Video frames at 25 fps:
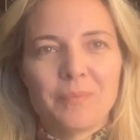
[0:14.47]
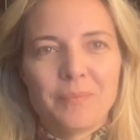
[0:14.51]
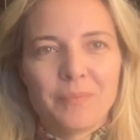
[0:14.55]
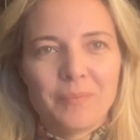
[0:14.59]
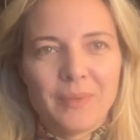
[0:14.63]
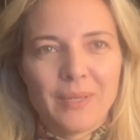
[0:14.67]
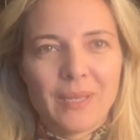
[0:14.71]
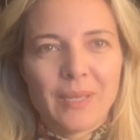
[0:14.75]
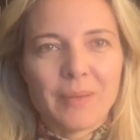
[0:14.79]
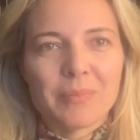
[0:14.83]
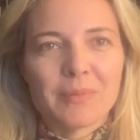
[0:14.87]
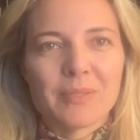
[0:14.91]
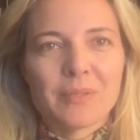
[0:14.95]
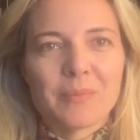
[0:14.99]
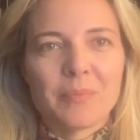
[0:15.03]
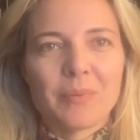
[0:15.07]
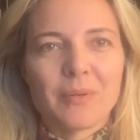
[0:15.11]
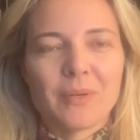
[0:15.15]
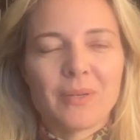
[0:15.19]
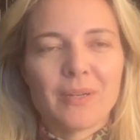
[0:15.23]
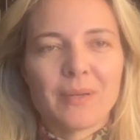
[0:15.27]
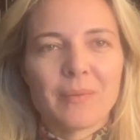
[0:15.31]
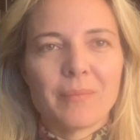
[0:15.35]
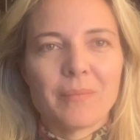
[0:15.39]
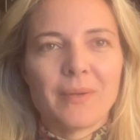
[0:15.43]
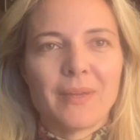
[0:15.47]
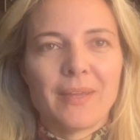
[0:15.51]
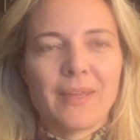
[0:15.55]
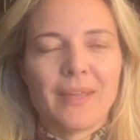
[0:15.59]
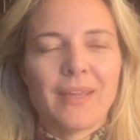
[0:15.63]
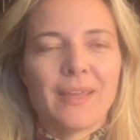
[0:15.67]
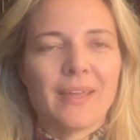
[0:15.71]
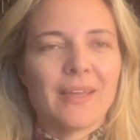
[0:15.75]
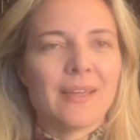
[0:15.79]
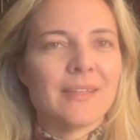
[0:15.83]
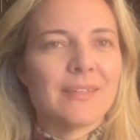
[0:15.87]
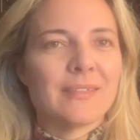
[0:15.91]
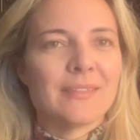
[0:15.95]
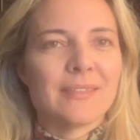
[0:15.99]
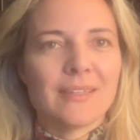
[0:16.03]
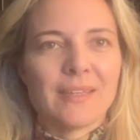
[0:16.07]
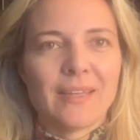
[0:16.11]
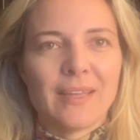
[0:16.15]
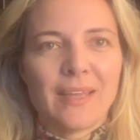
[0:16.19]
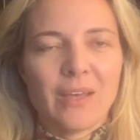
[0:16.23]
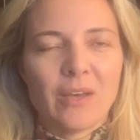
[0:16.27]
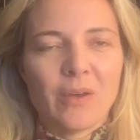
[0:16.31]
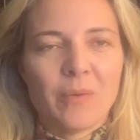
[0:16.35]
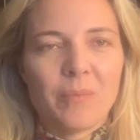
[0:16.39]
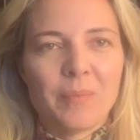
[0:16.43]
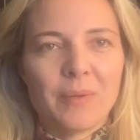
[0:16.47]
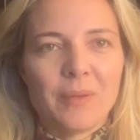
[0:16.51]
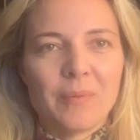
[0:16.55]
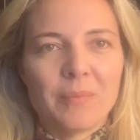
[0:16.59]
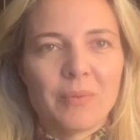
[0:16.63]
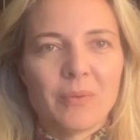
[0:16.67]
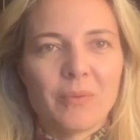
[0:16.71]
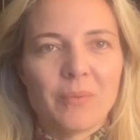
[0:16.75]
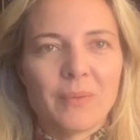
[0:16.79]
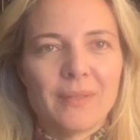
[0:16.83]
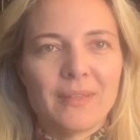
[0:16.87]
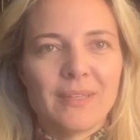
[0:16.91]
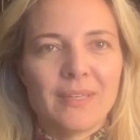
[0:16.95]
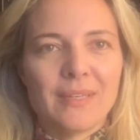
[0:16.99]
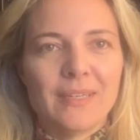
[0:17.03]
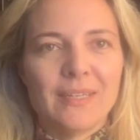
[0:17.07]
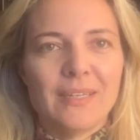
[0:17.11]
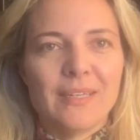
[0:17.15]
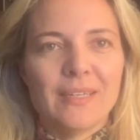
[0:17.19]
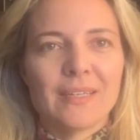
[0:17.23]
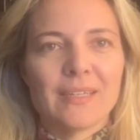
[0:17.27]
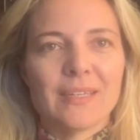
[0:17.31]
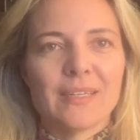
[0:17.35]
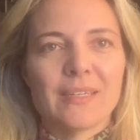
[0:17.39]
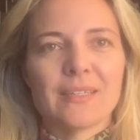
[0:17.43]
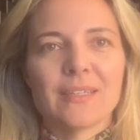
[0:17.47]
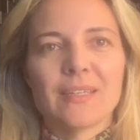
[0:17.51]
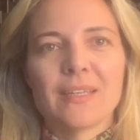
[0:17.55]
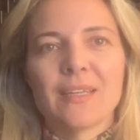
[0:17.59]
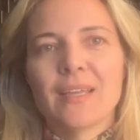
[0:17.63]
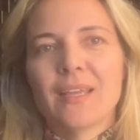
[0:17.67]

put up my hand, help people when they need it,